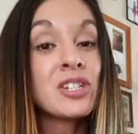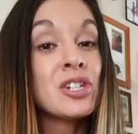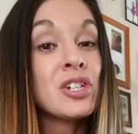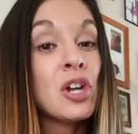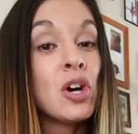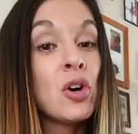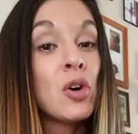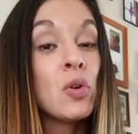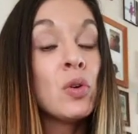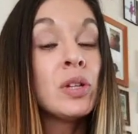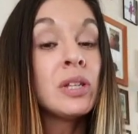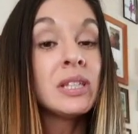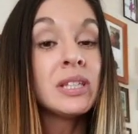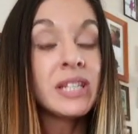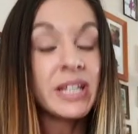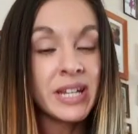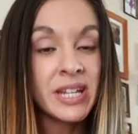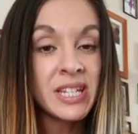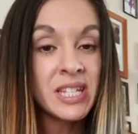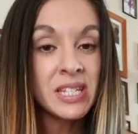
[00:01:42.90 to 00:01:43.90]
no
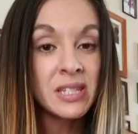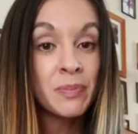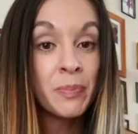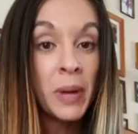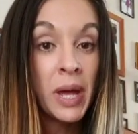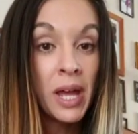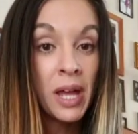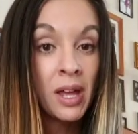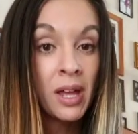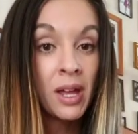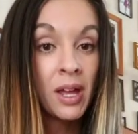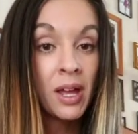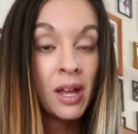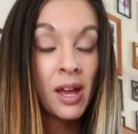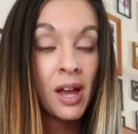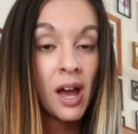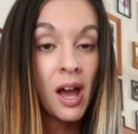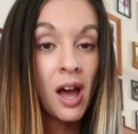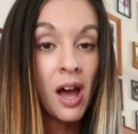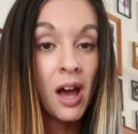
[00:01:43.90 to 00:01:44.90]
lisp
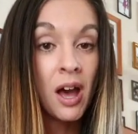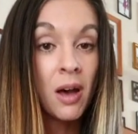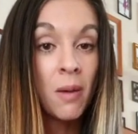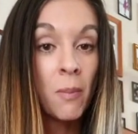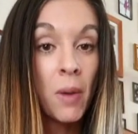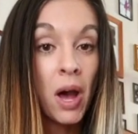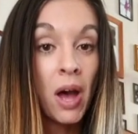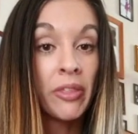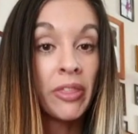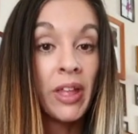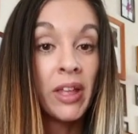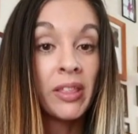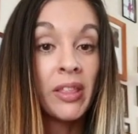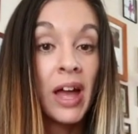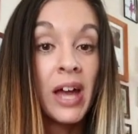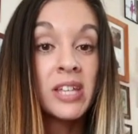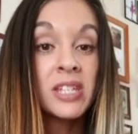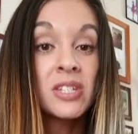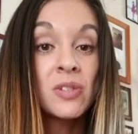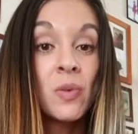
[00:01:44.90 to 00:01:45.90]
on that
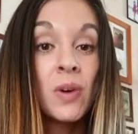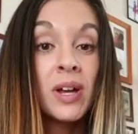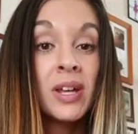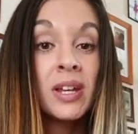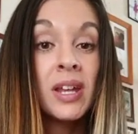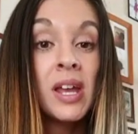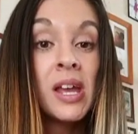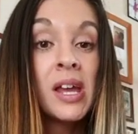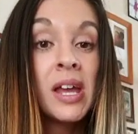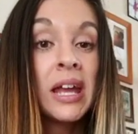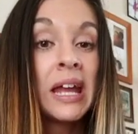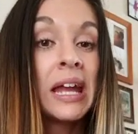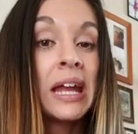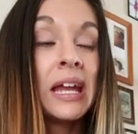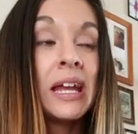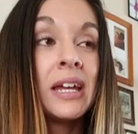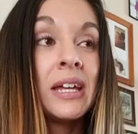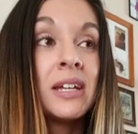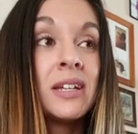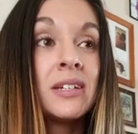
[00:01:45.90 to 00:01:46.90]
last one,
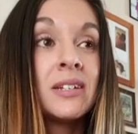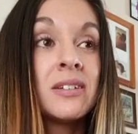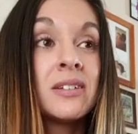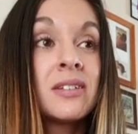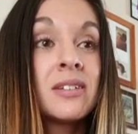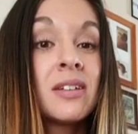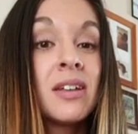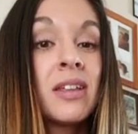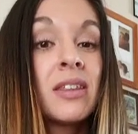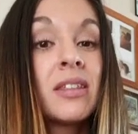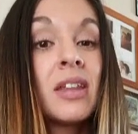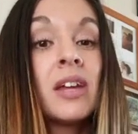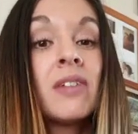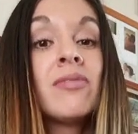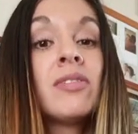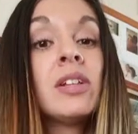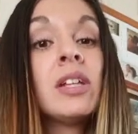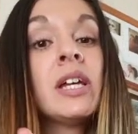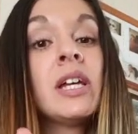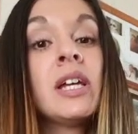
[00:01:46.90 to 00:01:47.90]
and
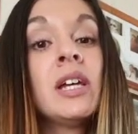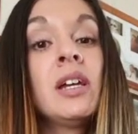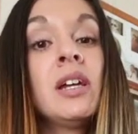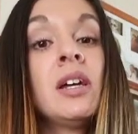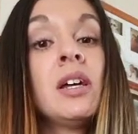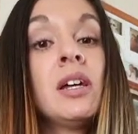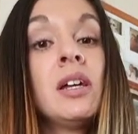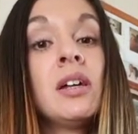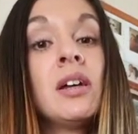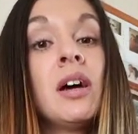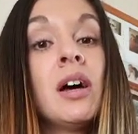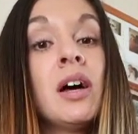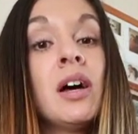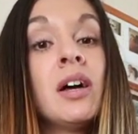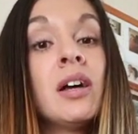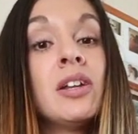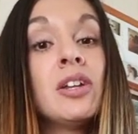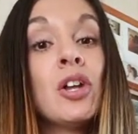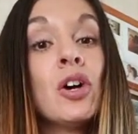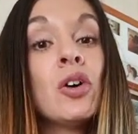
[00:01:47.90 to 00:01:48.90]
thankfully
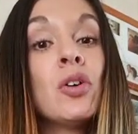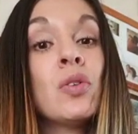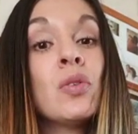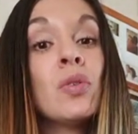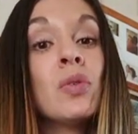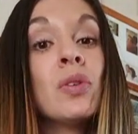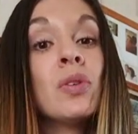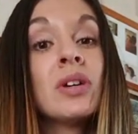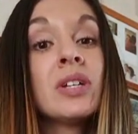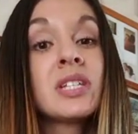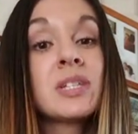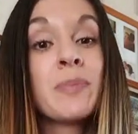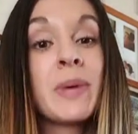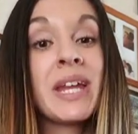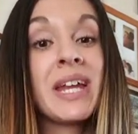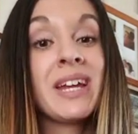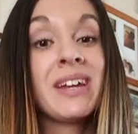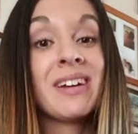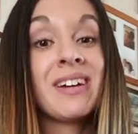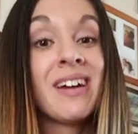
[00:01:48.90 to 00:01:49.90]
no
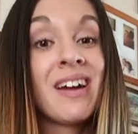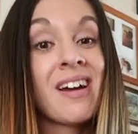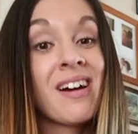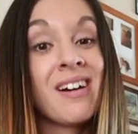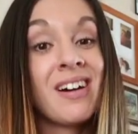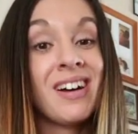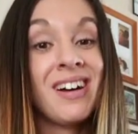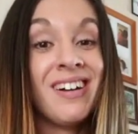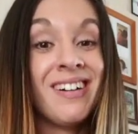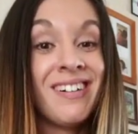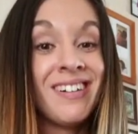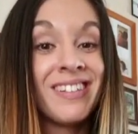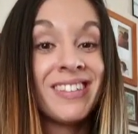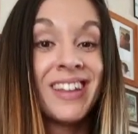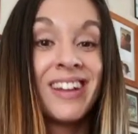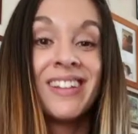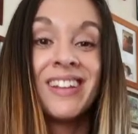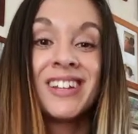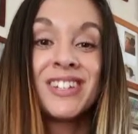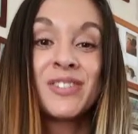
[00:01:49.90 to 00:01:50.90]
spitting on
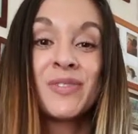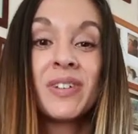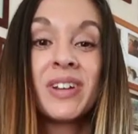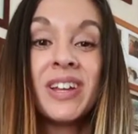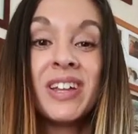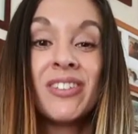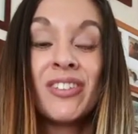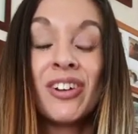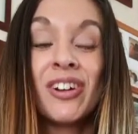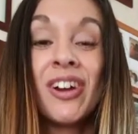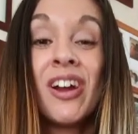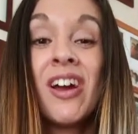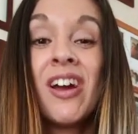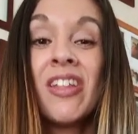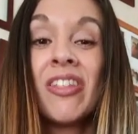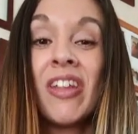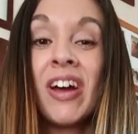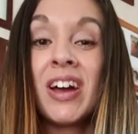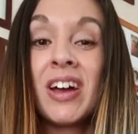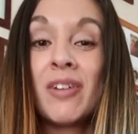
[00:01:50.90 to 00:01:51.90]
that last one either.
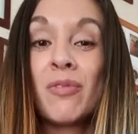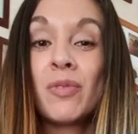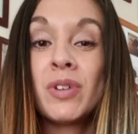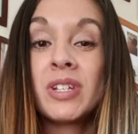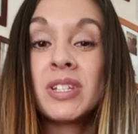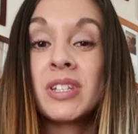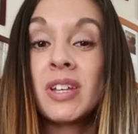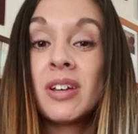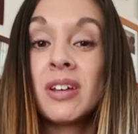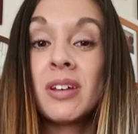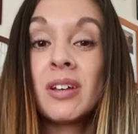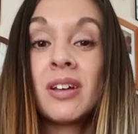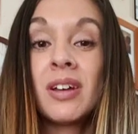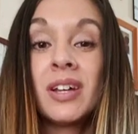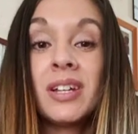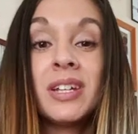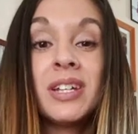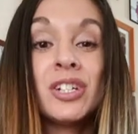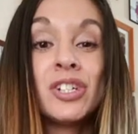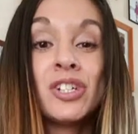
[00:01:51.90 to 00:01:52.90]
That was
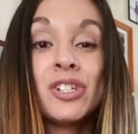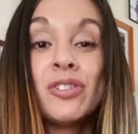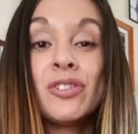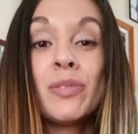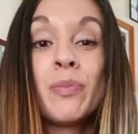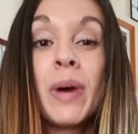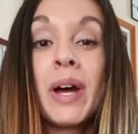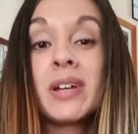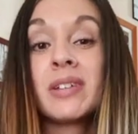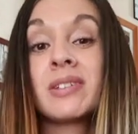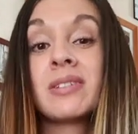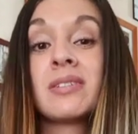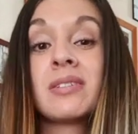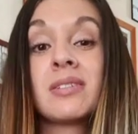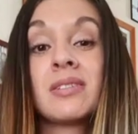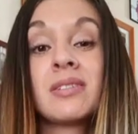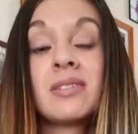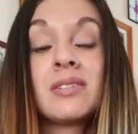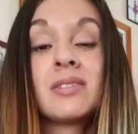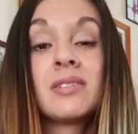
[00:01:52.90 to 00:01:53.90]
an issue the past
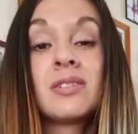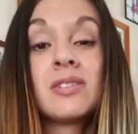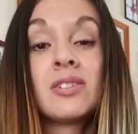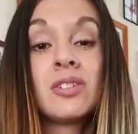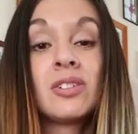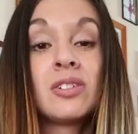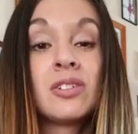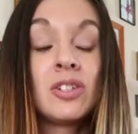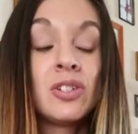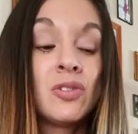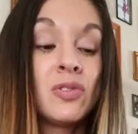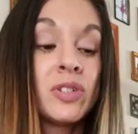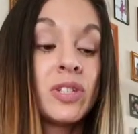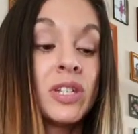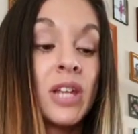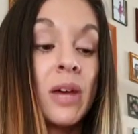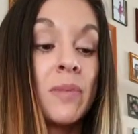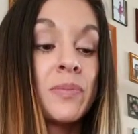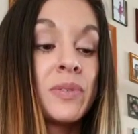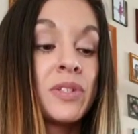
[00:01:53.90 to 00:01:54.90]
2
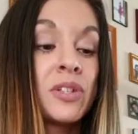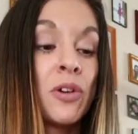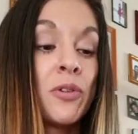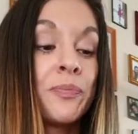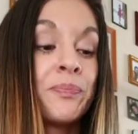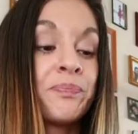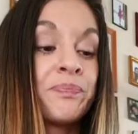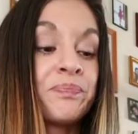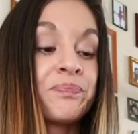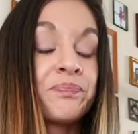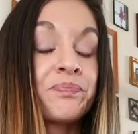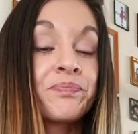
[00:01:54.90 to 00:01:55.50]
steps. So